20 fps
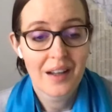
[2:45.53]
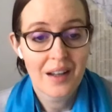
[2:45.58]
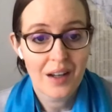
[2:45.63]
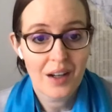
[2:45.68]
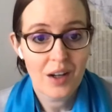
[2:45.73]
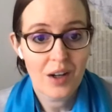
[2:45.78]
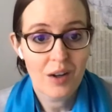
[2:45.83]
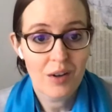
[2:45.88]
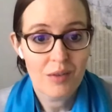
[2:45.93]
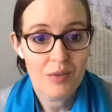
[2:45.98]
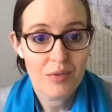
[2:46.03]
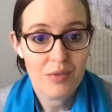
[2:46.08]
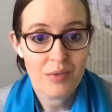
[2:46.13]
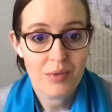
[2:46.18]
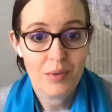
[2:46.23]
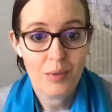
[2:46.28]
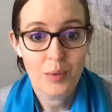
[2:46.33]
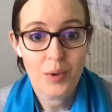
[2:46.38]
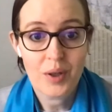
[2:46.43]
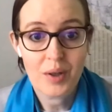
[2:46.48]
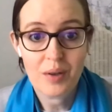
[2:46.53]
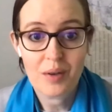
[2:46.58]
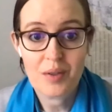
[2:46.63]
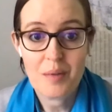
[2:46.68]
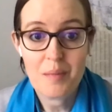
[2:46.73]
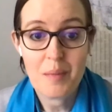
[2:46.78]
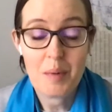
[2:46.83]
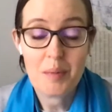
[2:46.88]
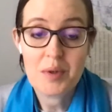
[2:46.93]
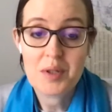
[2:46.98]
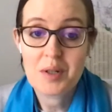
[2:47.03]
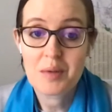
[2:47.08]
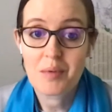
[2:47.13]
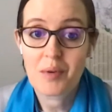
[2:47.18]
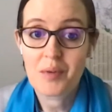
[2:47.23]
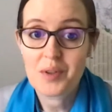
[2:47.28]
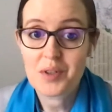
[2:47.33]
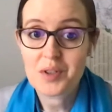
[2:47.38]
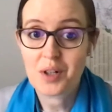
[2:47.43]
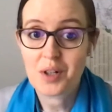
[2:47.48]
of what the membership of
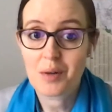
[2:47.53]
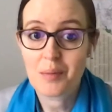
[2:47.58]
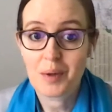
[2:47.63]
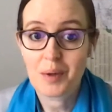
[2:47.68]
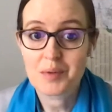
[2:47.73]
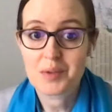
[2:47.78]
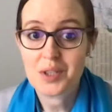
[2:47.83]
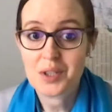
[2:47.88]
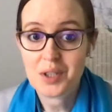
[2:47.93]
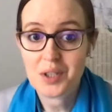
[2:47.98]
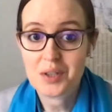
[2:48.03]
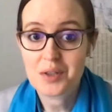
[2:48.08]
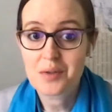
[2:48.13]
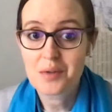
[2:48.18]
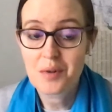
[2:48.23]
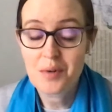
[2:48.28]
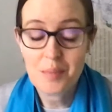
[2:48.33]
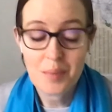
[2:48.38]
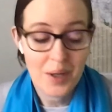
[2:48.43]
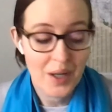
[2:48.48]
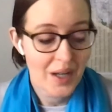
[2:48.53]
the Charter Moms discussion group.